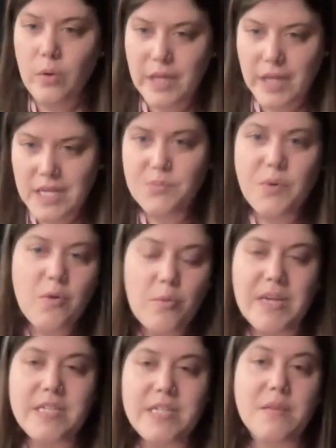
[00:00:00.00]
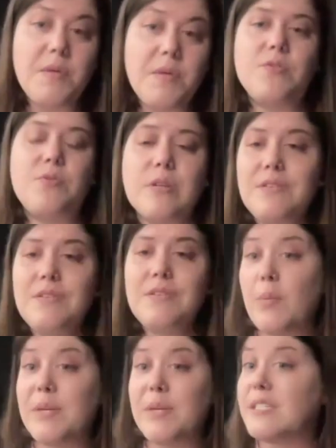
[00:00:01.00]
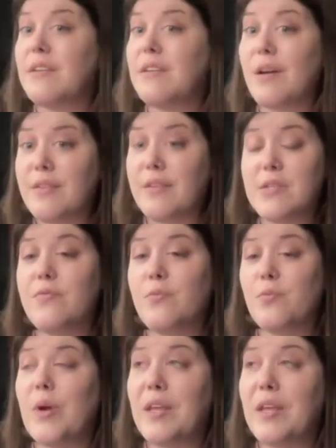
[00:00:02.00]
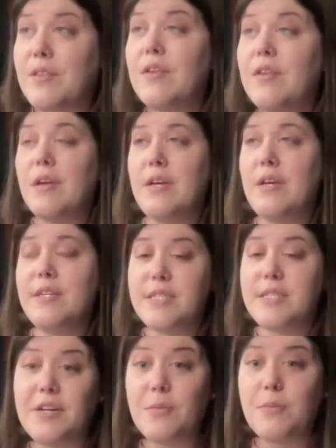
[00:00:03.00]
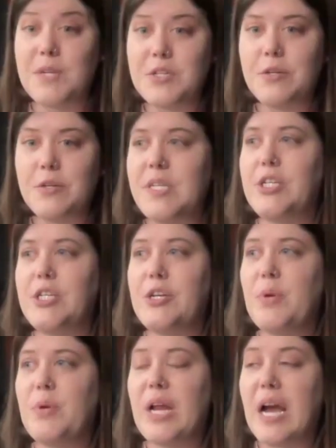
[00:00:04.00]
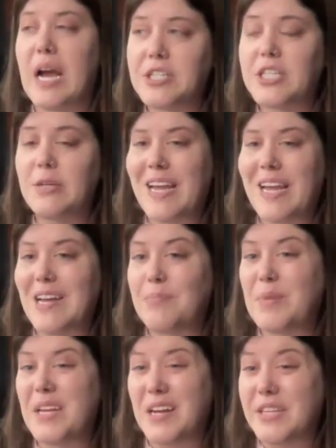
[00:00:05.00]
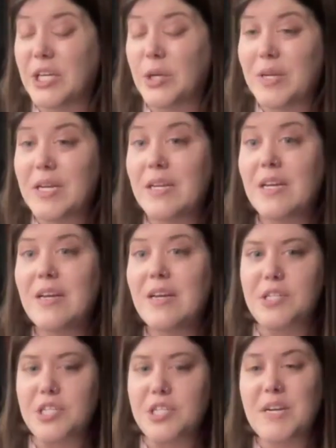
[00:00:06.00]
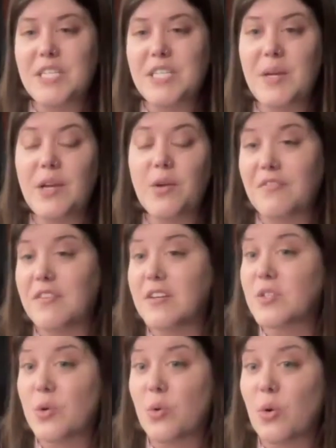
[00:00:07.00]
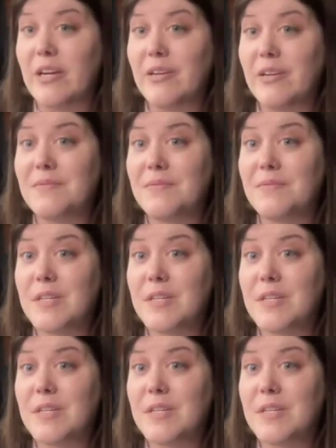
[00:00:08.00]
Yes, we were based in MuseScore, and we did a lot of things with standard Western notation, but actually we had begun the unit just by doing graphic scoring.